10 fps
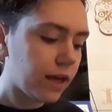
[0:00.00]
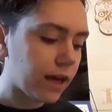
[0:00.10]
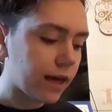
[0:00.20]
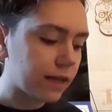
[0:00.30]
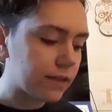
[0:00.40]

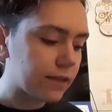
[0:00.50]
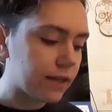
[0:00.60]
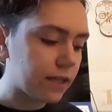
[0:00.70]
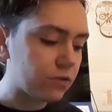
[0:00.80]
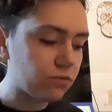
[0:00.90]
And
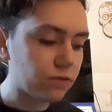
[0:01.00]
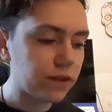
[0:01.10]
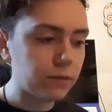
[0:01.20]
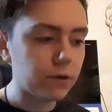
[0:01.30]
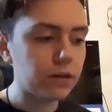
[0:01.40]
it's
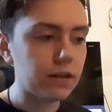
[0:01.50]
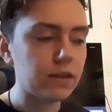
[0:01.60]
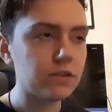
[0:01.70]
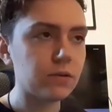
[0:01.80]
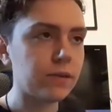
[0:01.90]
really worth it.
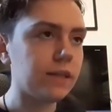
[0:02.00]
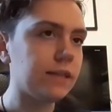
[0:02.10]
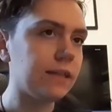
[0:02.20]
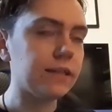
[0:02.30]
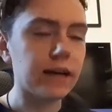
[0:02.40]
There's so many
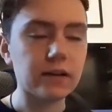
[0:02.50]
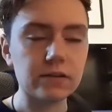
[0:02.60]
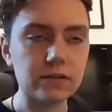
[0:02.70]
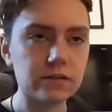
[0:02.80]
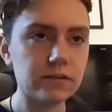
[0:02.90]

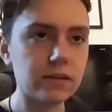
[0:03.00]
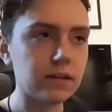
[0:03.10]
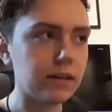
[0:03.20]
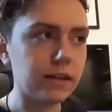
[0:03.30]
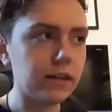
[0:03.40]
details
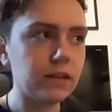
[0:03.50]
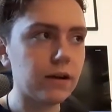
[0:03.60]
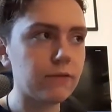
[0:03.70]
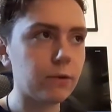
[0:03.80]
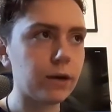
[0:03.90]
to, like, you know,
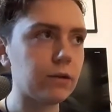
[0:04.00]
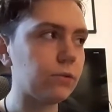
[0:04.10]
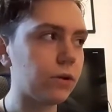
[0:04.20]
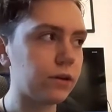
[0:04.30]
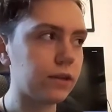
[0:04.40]
everywhere you look,